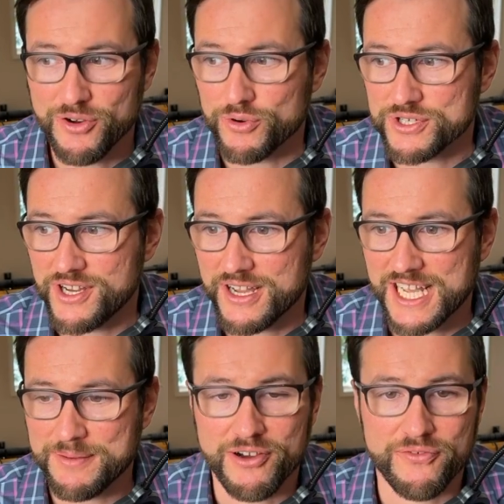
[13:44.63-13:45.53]
We're talking
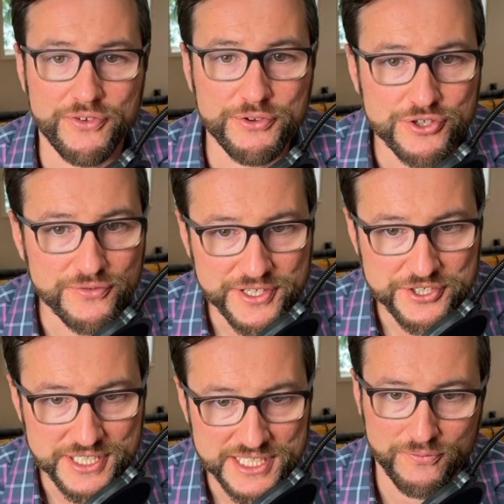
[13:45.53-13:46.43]
about future
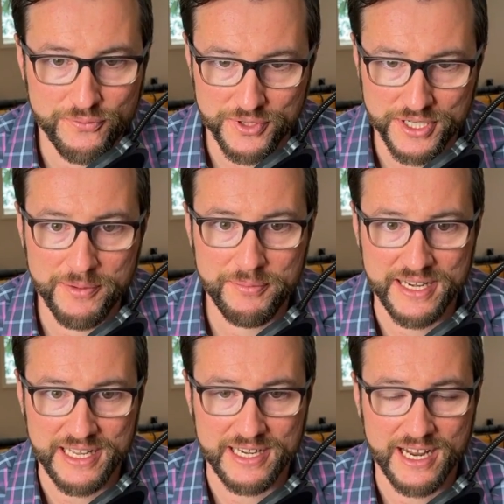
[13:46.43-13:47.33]
visions for the
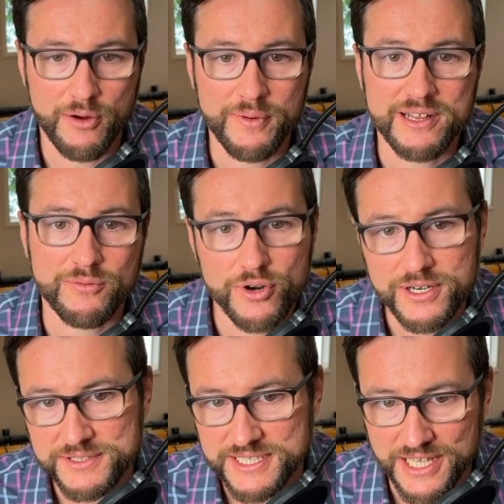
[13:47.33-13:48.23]
company and how we can
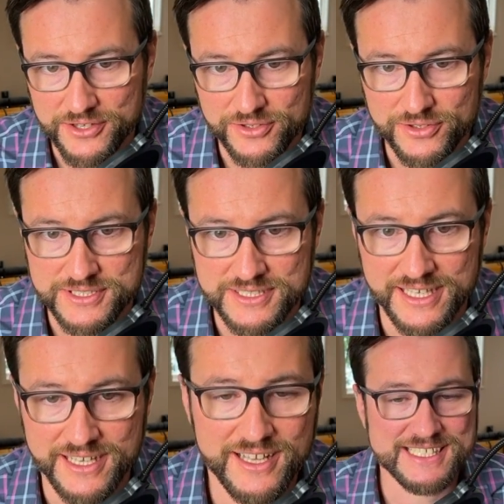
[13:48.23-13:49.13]
work together
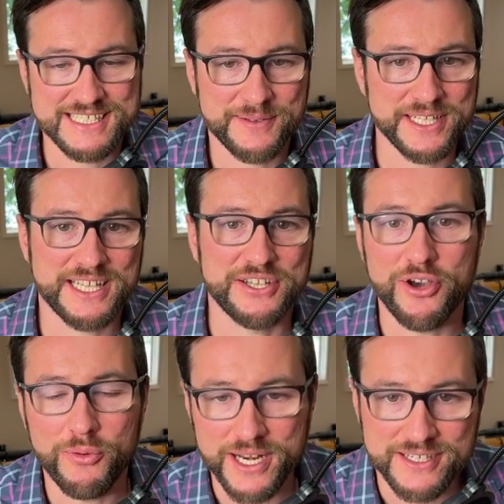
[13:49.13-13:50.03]
closely. This is something that
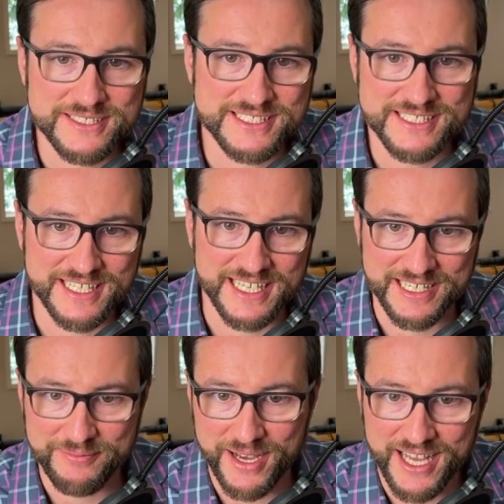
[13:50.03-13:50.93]
no one else
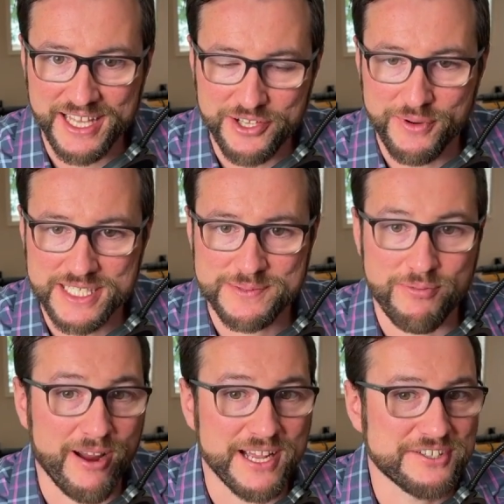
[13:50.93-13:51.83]
in my US
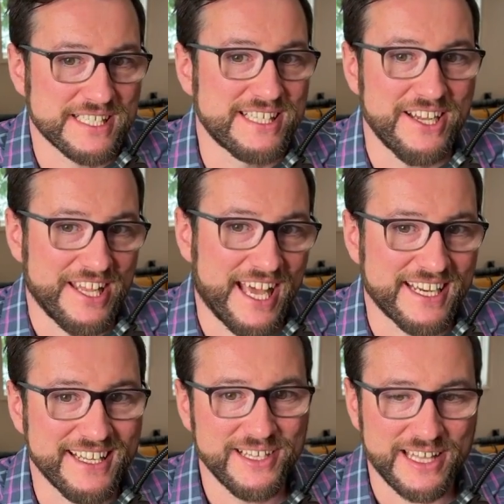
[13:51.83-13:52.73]
branch has done
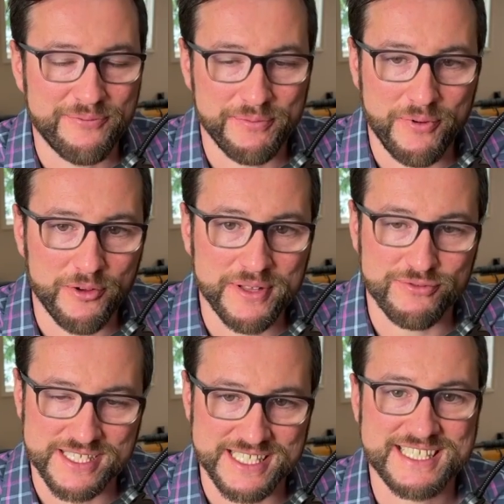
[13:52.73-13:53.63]
yet. They've all been
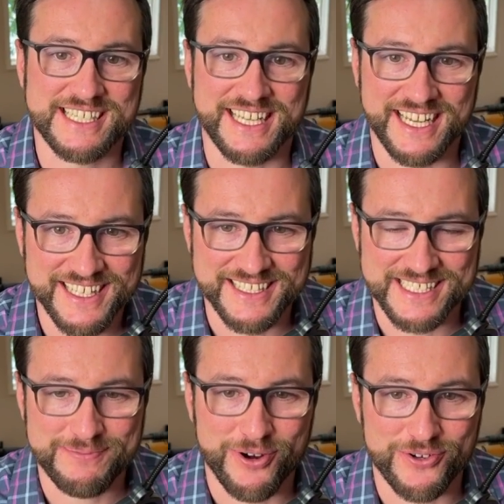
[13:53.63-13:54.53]
resisting
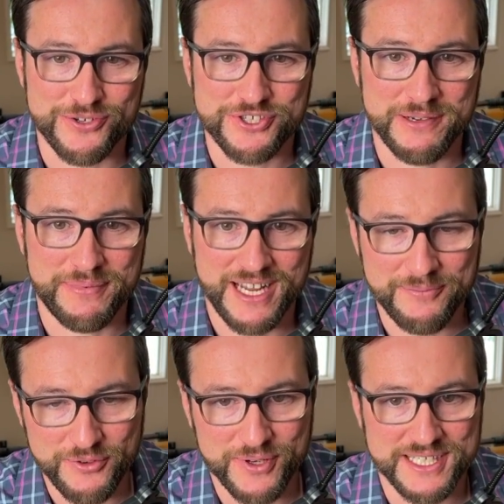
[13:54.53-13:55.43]
this partnership, and I'm
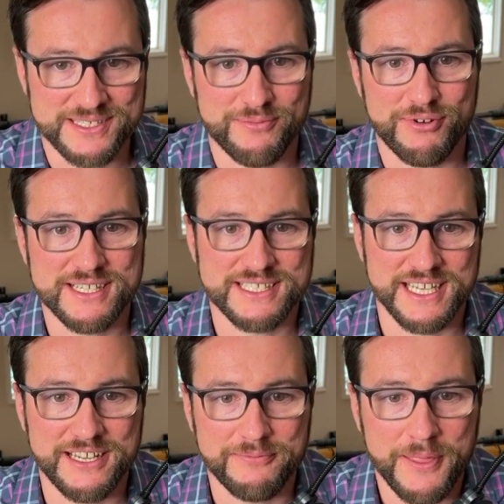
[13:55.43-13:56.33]
the one that's embracing
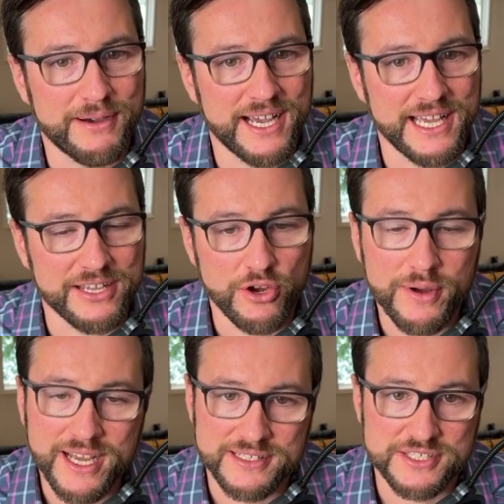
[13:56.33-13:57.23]
it. By
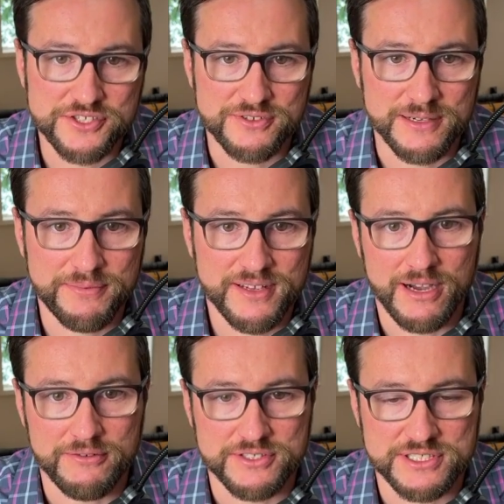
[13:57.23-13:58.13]
going on this trip,
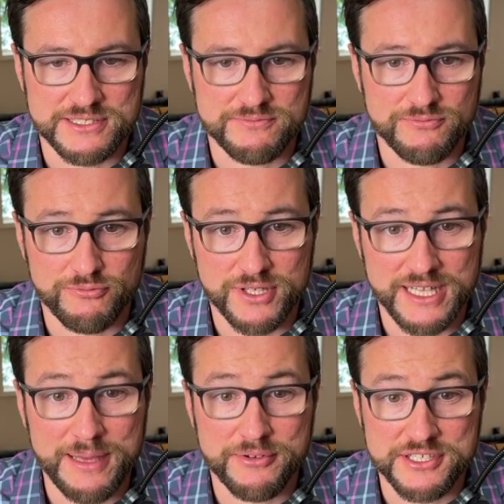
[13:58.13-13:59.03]
I was really
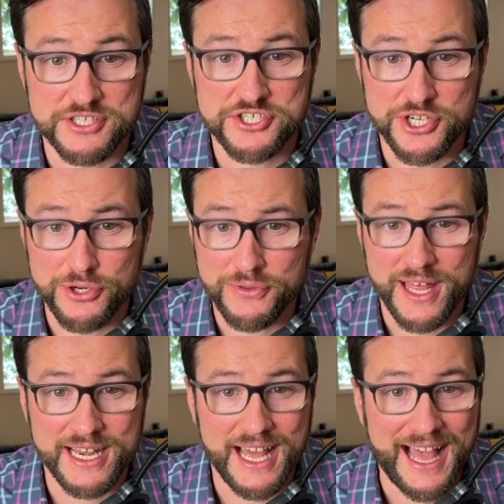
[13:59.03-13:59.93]
able to just show that